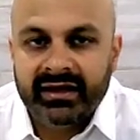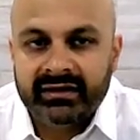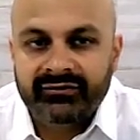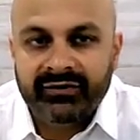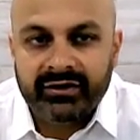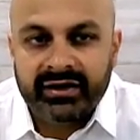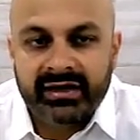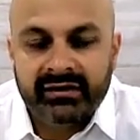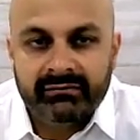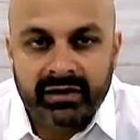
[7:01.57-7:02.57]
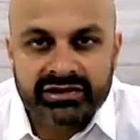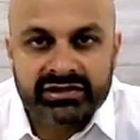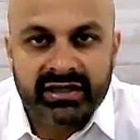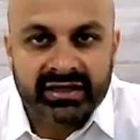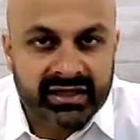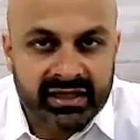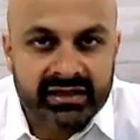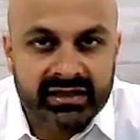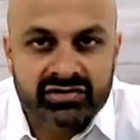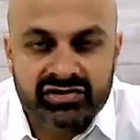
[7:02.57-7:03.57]
it's very much
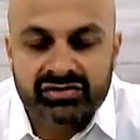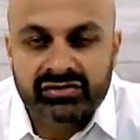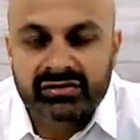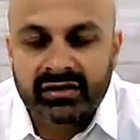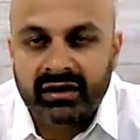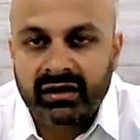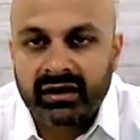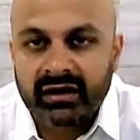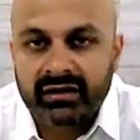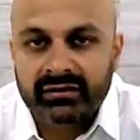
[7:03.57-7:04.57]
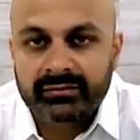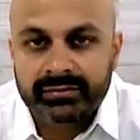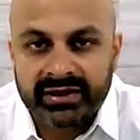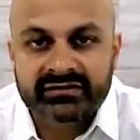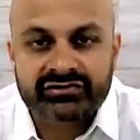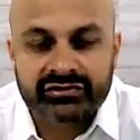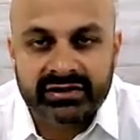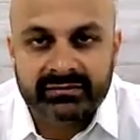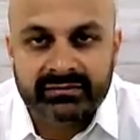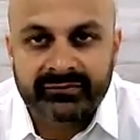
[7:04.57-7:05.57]
akin to our
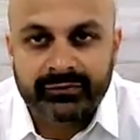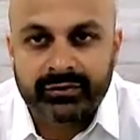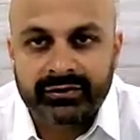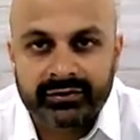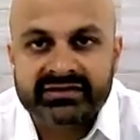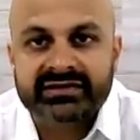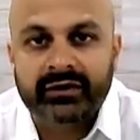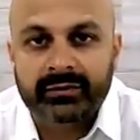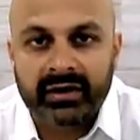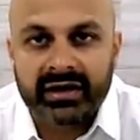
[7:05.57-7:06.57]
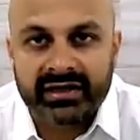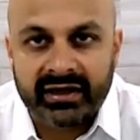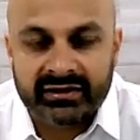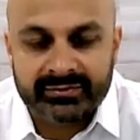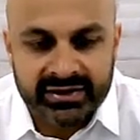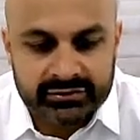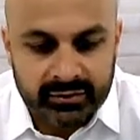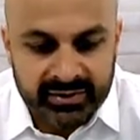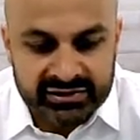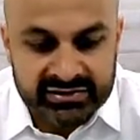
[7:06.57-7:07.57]
bloodstream for the rest of our body. I explain to our
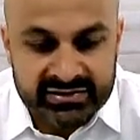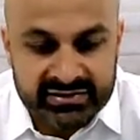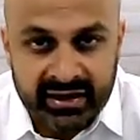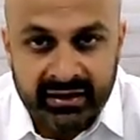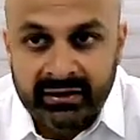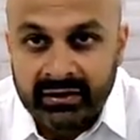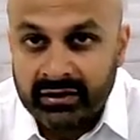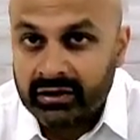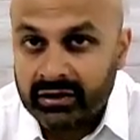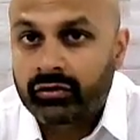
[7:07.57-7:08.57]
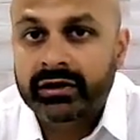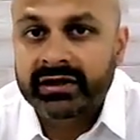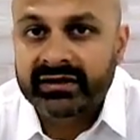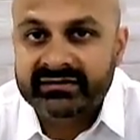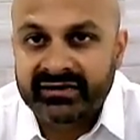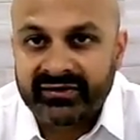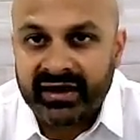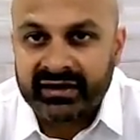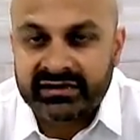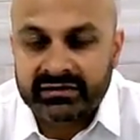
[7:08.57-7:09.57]
patients that our cornea is
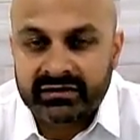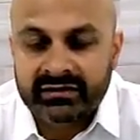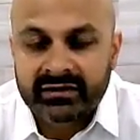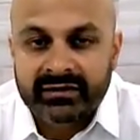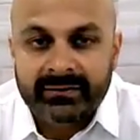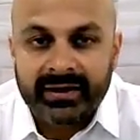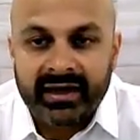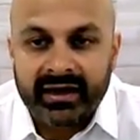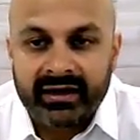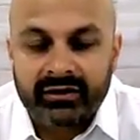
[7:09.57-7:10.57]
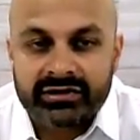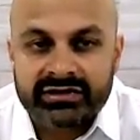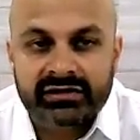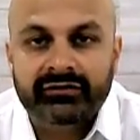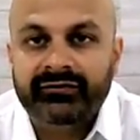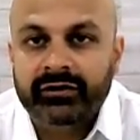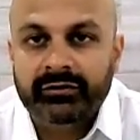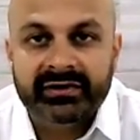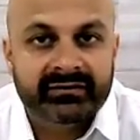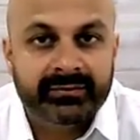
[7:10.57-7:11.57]
avascular and our tear
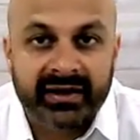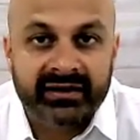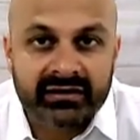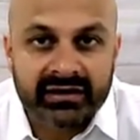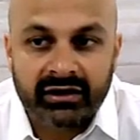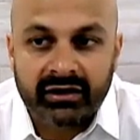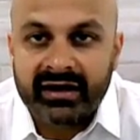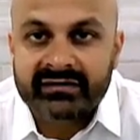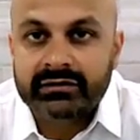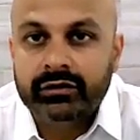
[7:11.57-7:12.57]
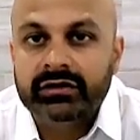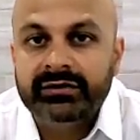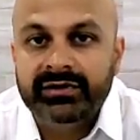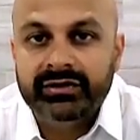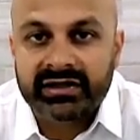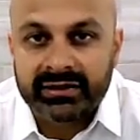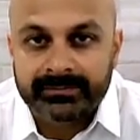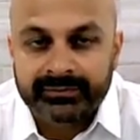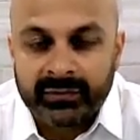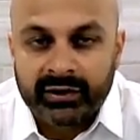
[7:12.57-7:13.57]
film is basically our eye's local immunity.
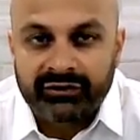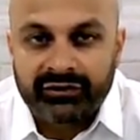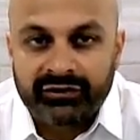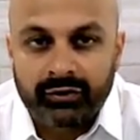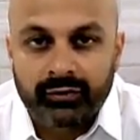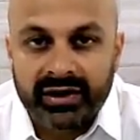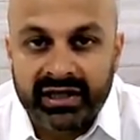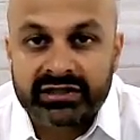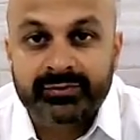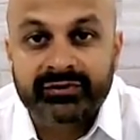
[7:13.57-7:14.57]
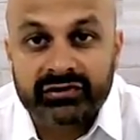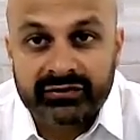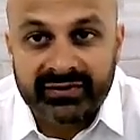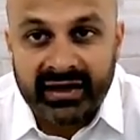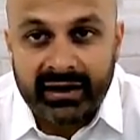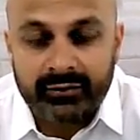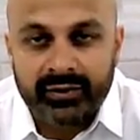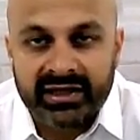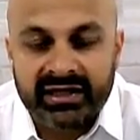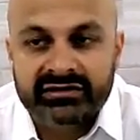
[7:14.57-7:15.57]
So we need to preserve that,
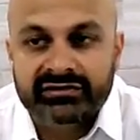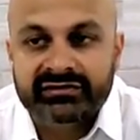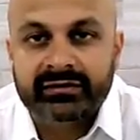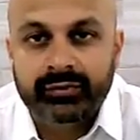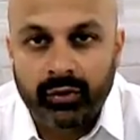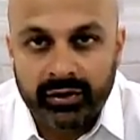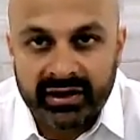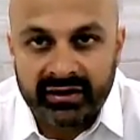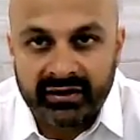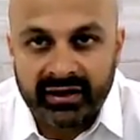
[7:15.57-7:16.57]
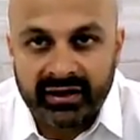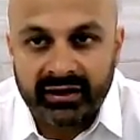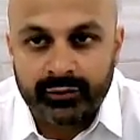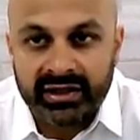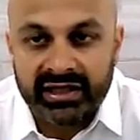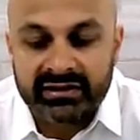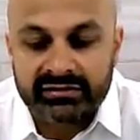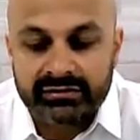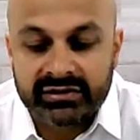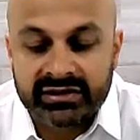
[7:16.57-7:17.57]
we need to support it, and we need
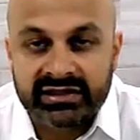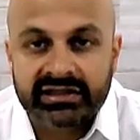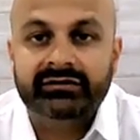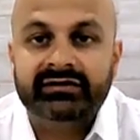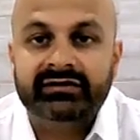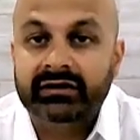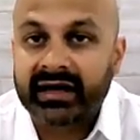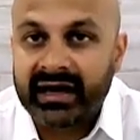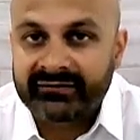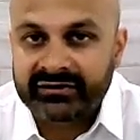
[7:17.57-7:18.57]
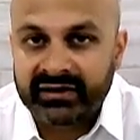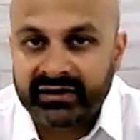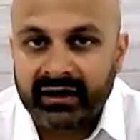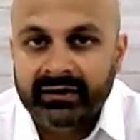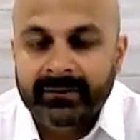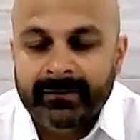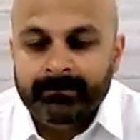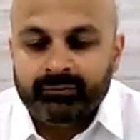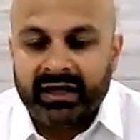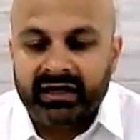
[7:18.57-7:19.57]
to continuously look after that.
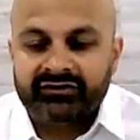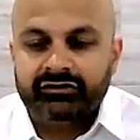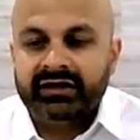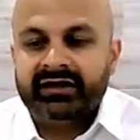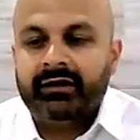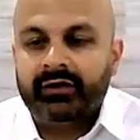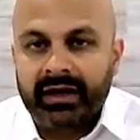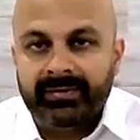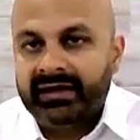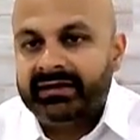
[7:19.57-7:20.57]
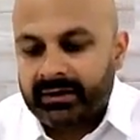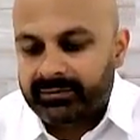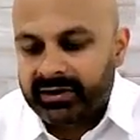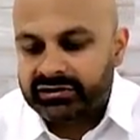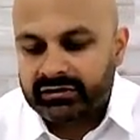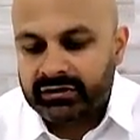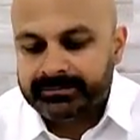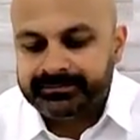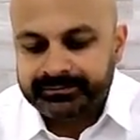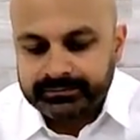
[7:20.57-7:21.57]
And it's only then when I paint that
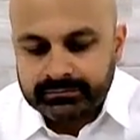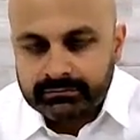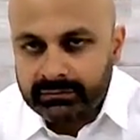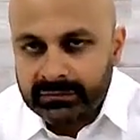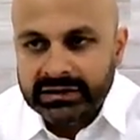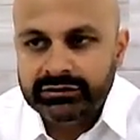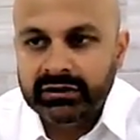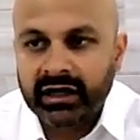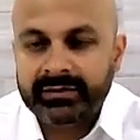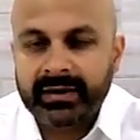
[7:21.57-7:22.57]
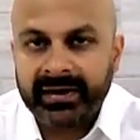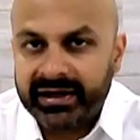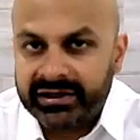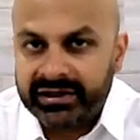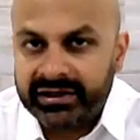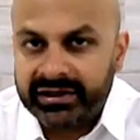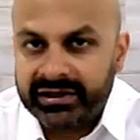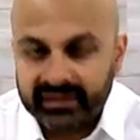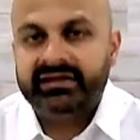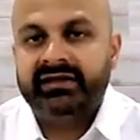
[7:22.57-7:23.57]
picture to a lot of my patients, they
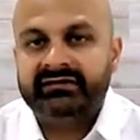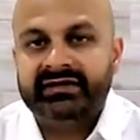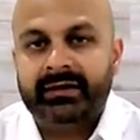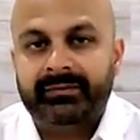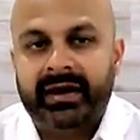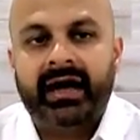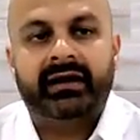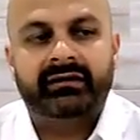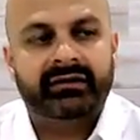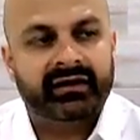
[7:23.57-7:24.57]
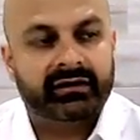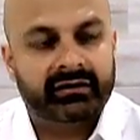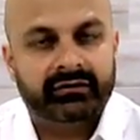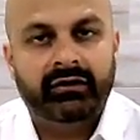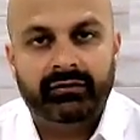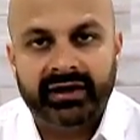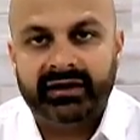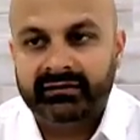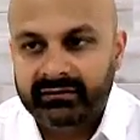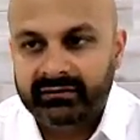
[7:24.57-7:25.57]
kind of take a step back and think, oh, wait,